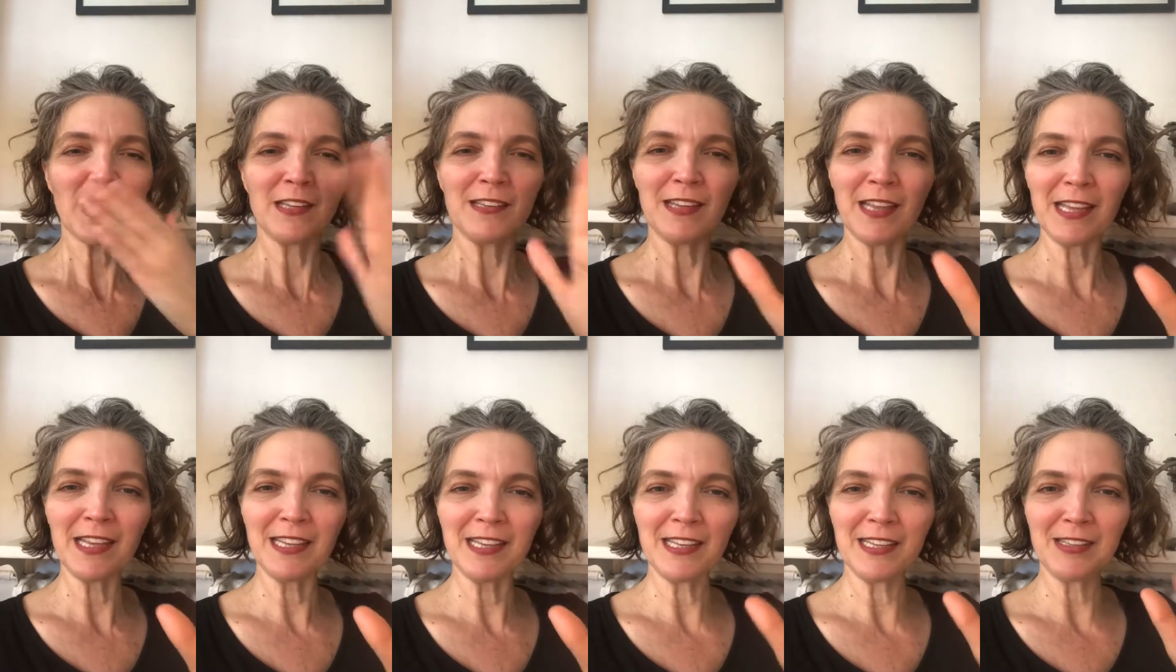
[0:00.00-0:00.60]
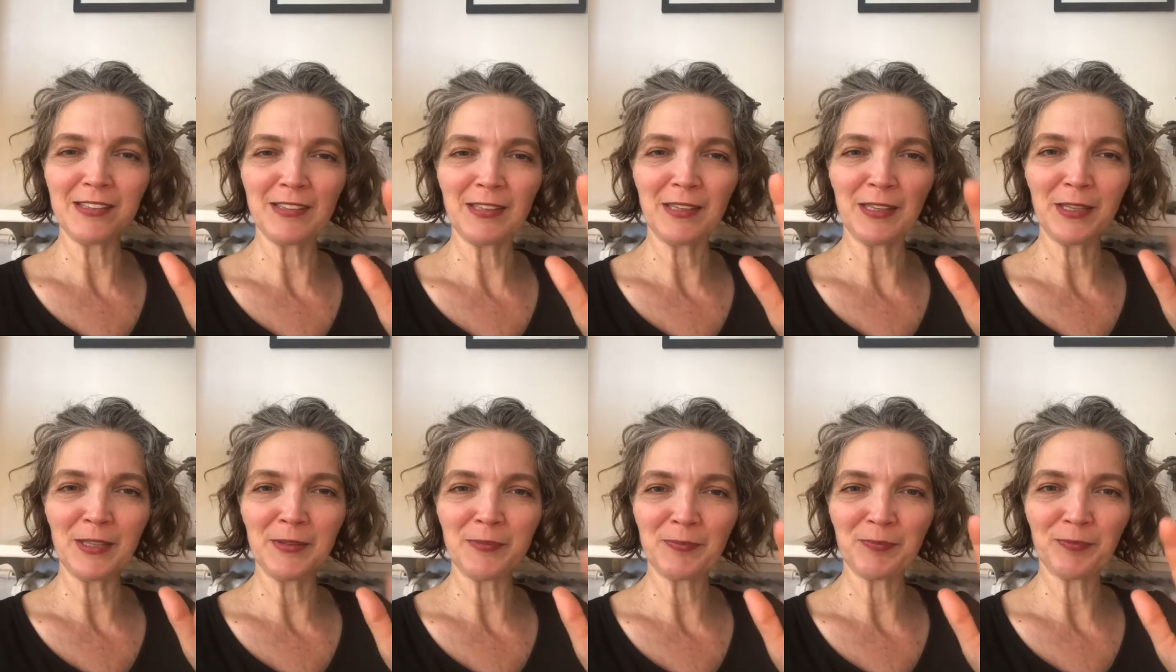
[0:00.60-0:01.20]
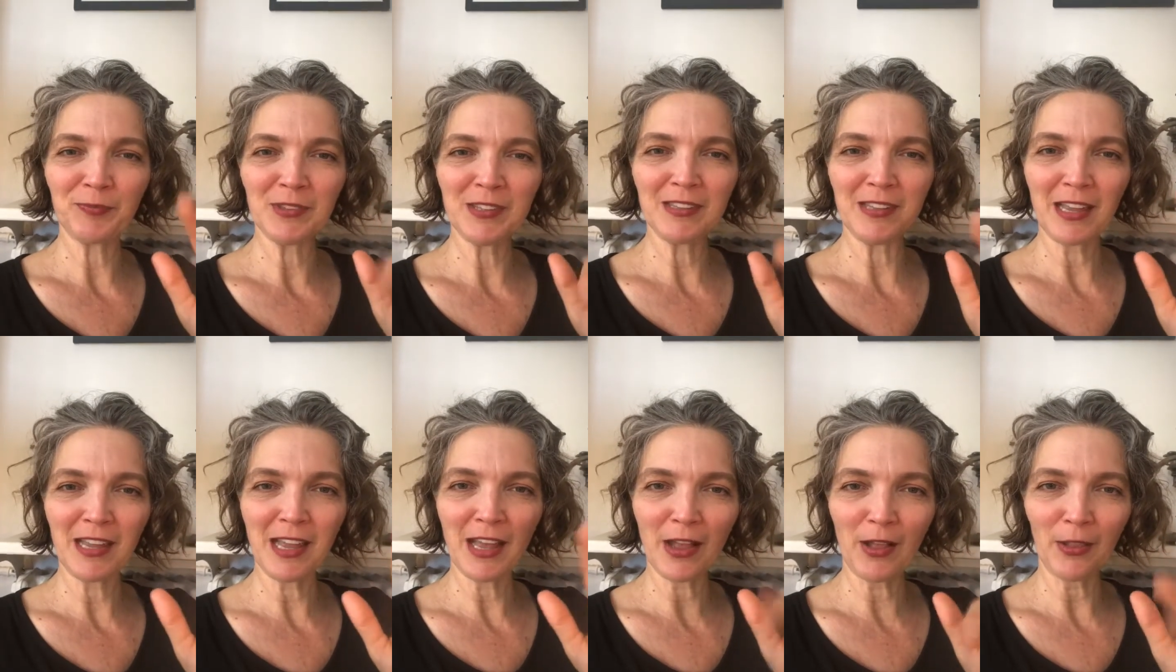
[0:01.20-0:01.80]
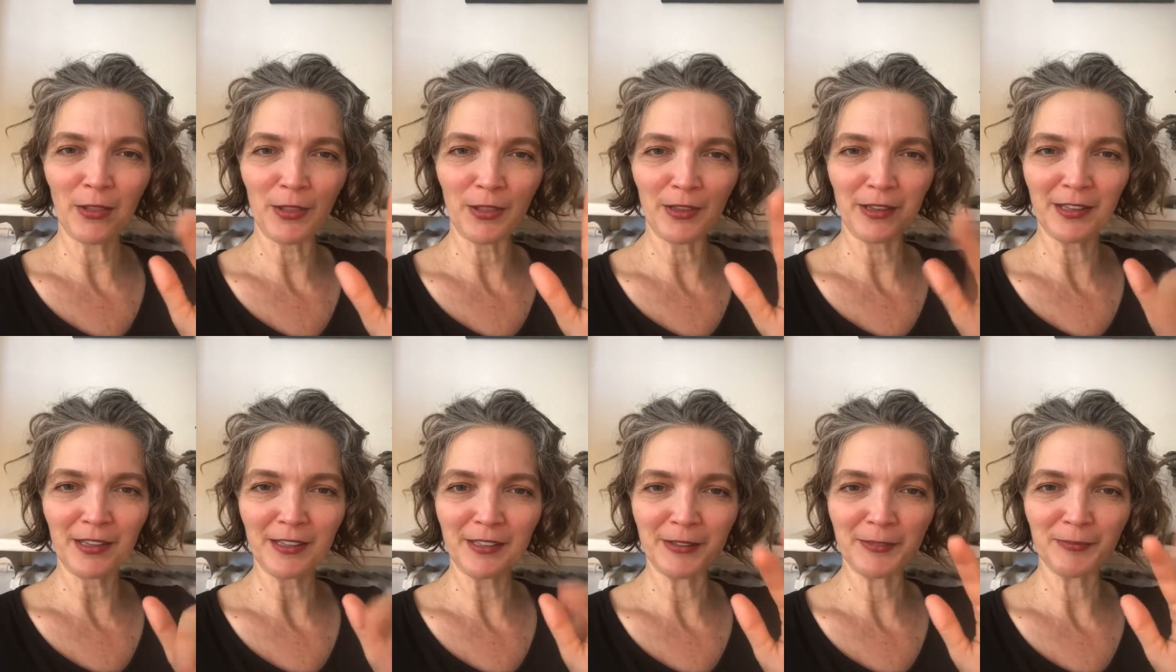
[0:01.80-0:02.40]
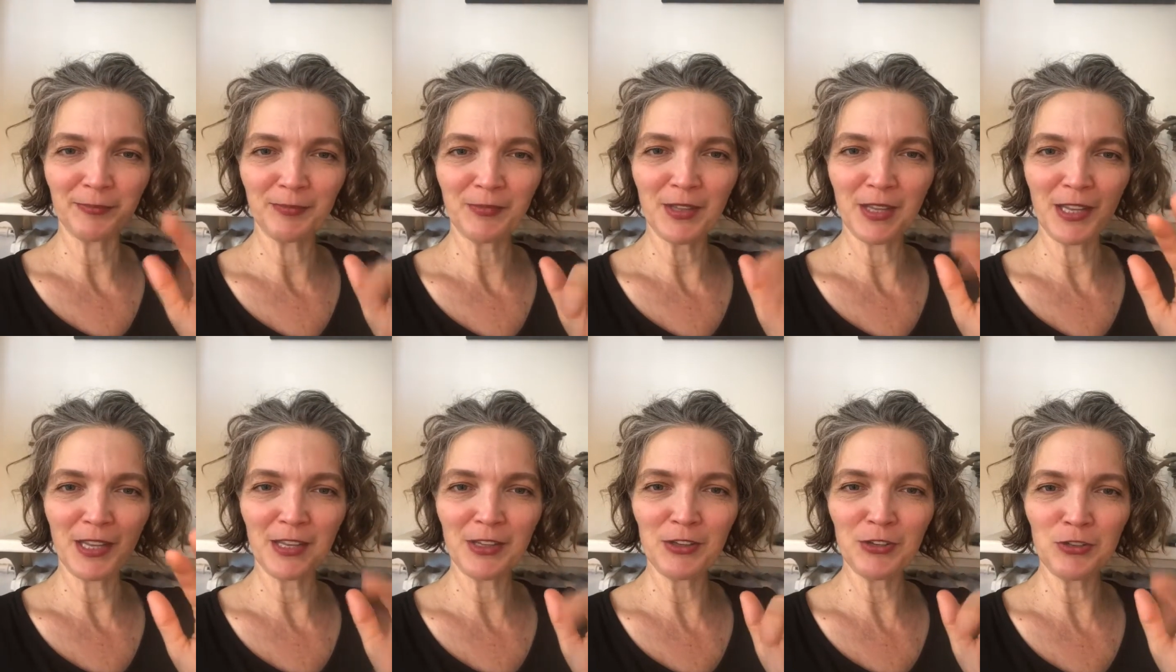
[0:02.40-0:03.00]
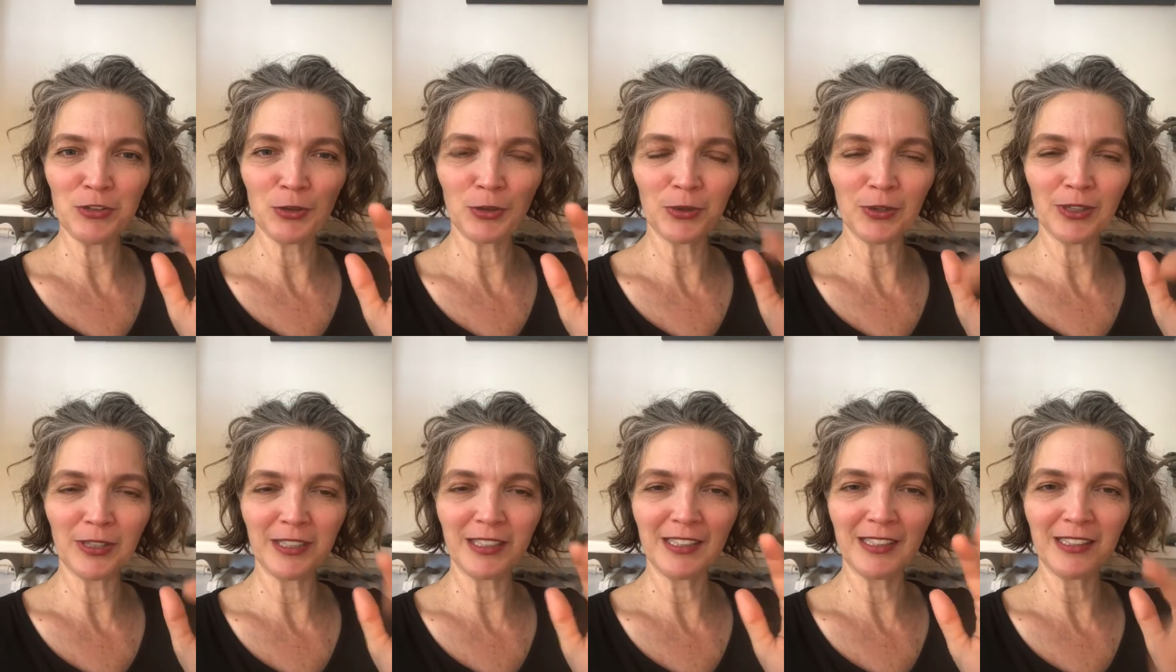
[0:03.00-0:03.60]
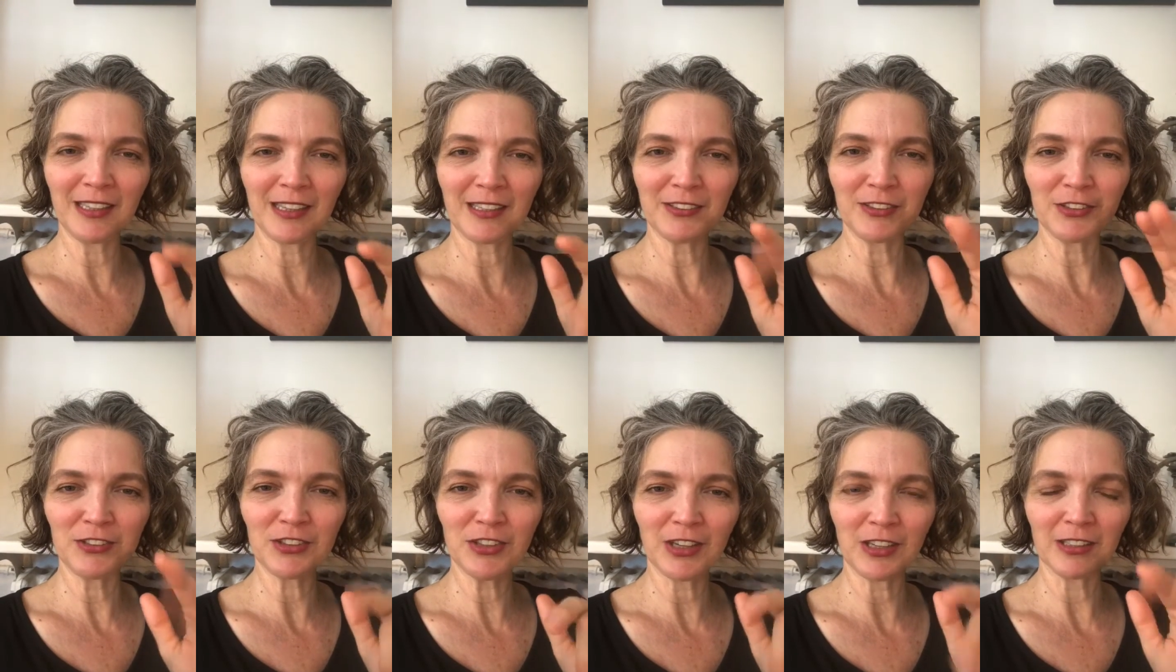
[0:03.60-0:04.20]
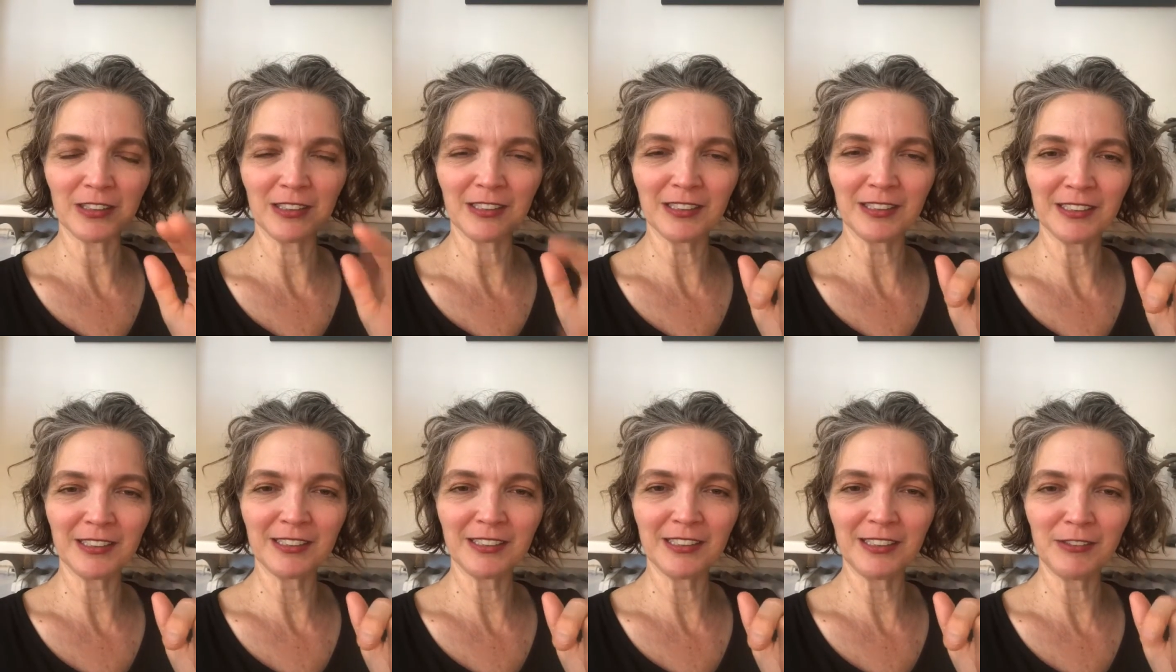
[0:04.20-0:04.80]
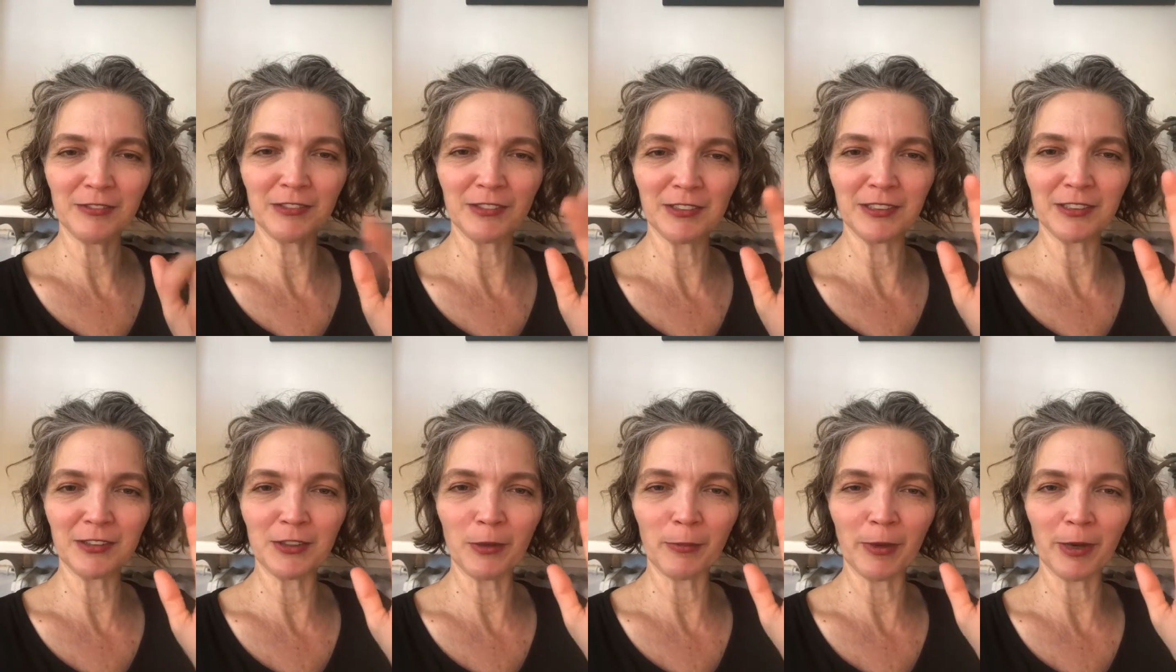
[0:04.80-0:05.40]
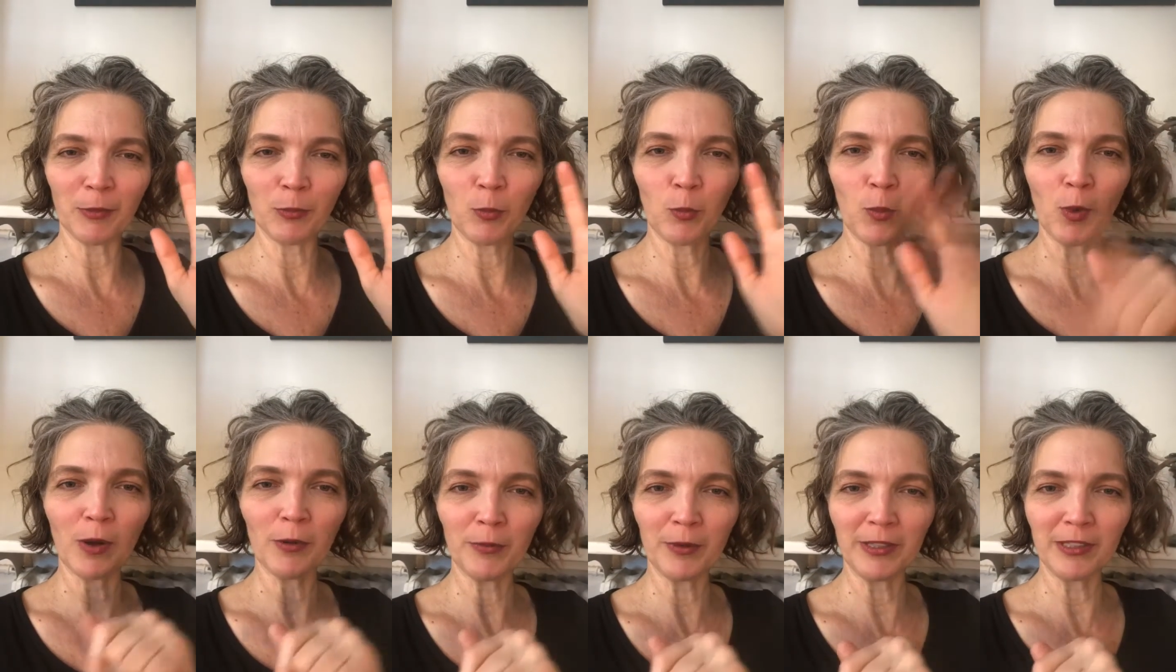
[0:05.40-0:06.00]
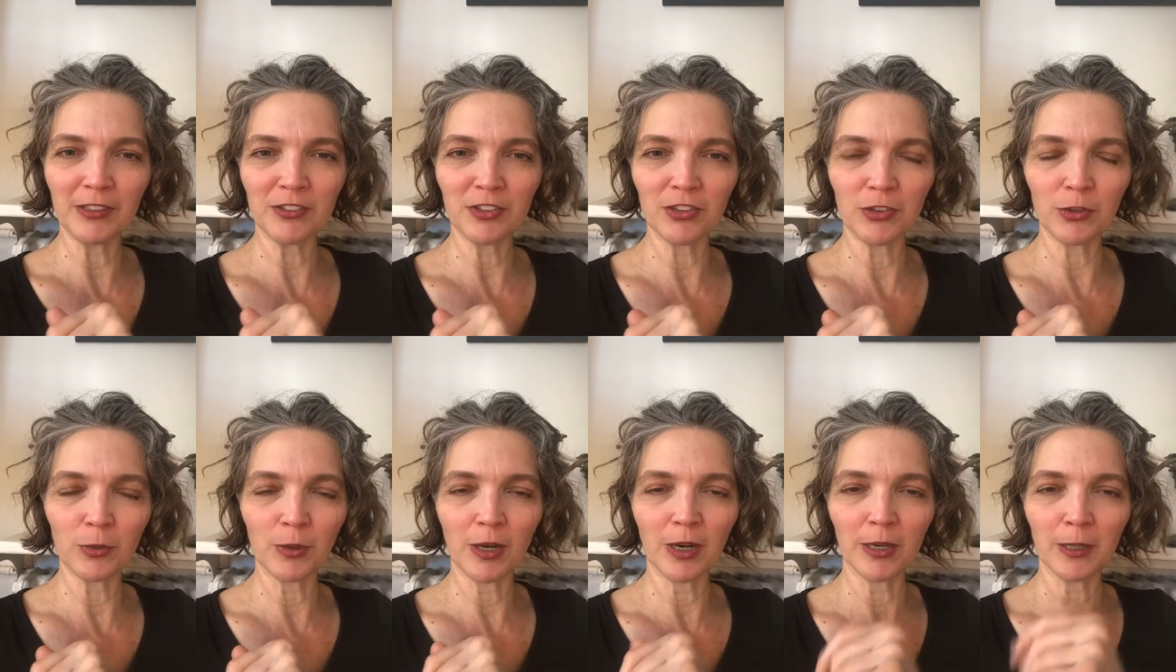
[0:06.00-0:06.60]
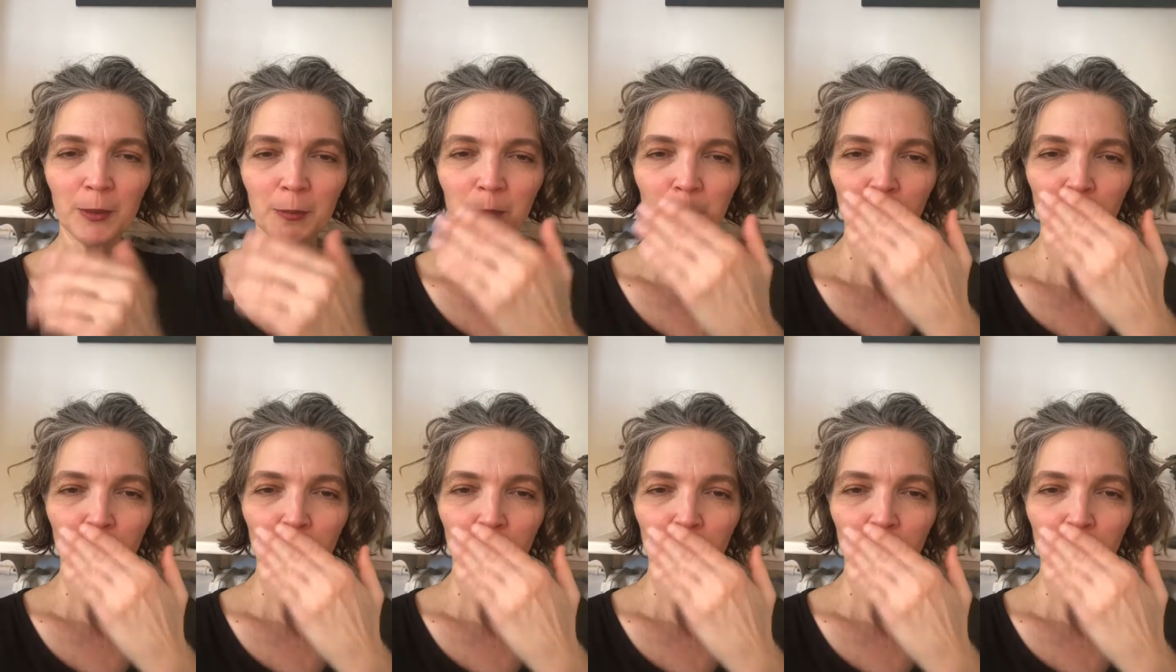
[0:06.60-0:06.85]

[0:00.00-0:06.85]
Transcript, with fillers: Take it easy. Stay healthy enjoy, eat lots of chocolate, even no matter what religion you are.